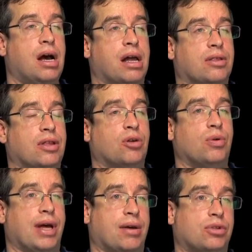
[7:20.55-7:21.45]
And I think
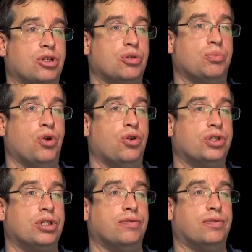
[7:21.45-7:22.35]
without the
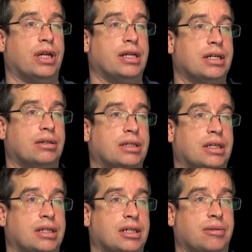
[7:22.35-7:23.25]
support of the
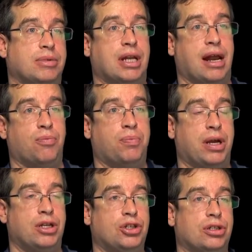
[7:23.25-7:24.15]
SLT team as an
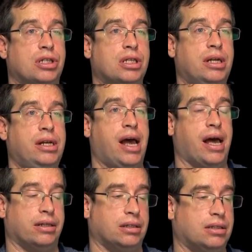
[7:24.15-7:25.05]
outpatient
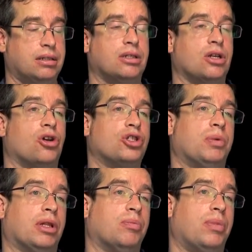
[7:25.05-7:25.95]
and as a
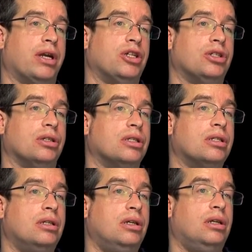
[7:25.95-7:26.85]
hospital
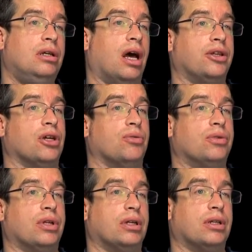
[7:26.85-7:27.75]
patient, I don't
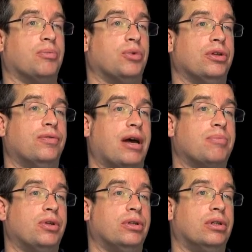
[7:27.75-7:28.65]
think that would have
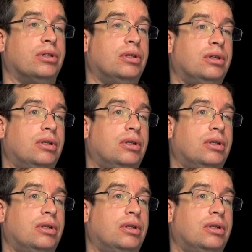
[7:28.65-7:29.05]
happened.